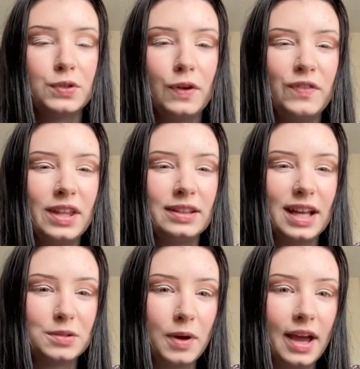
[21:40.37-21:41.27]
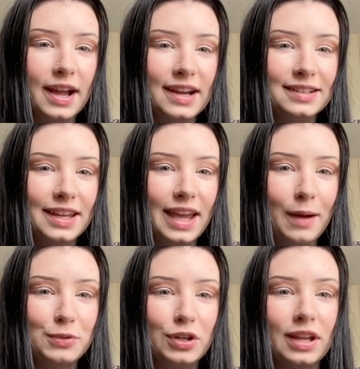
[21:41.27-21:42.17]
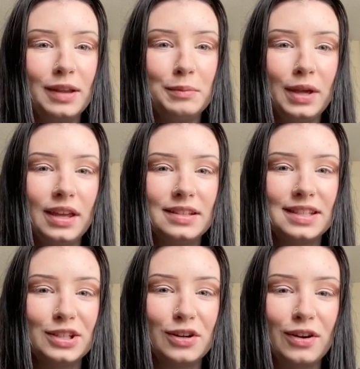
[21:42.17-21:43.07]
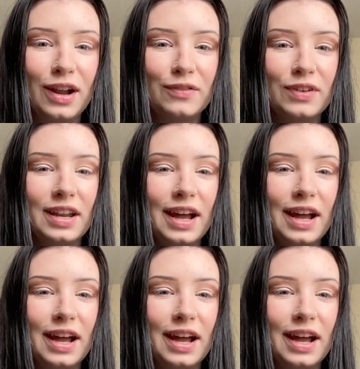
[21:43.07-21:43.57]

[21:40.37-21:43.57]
So I feel like that's why I kind of like capturing it and making a TikTok out of it.